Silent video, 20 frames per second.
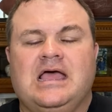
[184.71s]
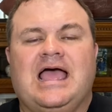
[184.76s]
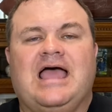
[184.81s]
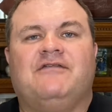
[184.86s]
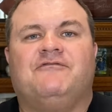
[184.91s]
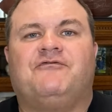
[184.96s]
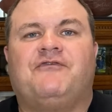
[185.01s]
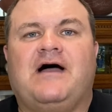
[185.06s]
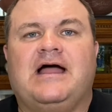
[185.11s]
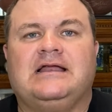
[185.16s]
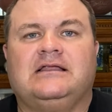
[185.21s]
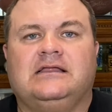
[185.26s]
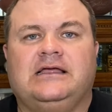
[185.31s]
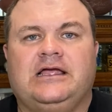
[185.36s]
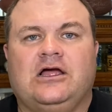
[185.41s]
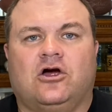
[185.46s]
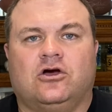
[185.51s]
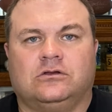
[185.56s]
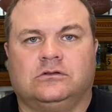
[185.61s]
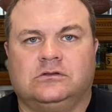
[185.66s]
And
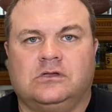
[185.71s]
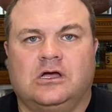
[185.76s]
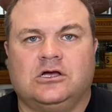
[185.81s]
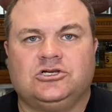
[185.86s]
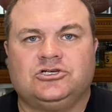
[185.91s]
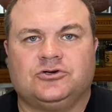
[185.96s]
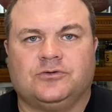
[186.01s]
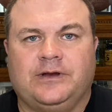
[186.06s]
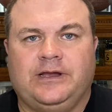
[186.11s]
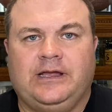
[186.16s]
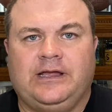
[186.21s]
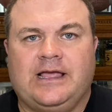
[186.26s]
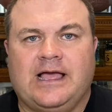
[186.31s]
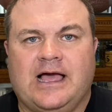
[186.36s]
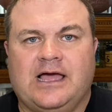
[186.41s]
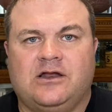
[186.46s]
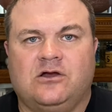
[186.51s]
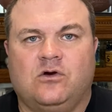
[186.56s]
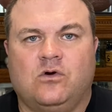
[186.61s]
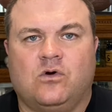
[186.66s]
finally, our luxury
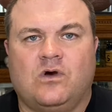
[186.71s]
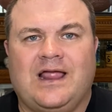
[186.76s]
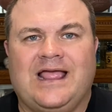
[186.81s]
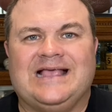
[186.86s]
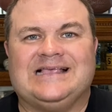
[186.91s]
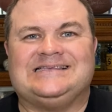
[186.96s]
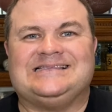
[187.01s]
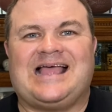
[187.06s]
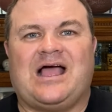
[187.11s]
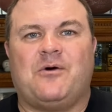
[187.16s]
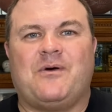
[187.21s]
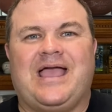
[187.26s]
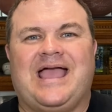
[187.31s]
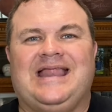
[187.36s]
category is now